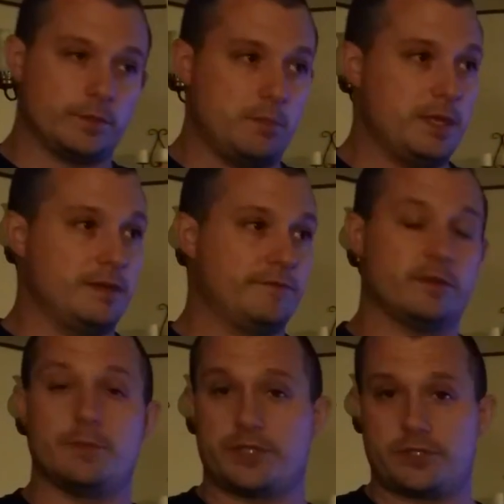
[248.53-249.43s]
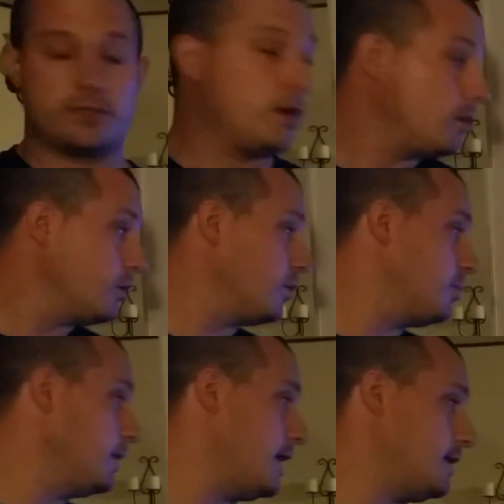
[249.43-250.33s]
emitted from a star or a
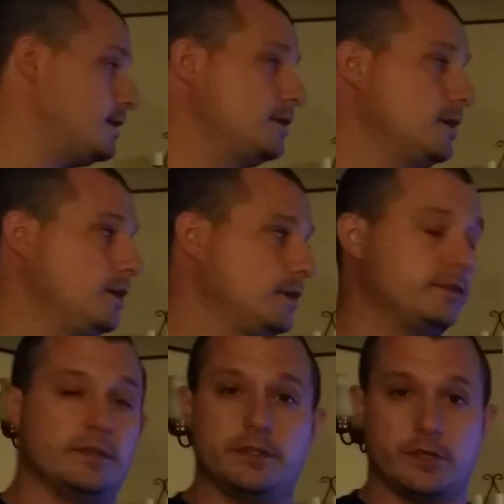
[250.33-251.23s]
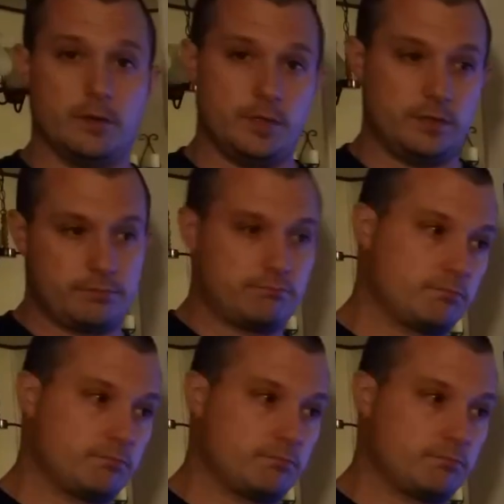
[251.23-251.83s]
planet to determine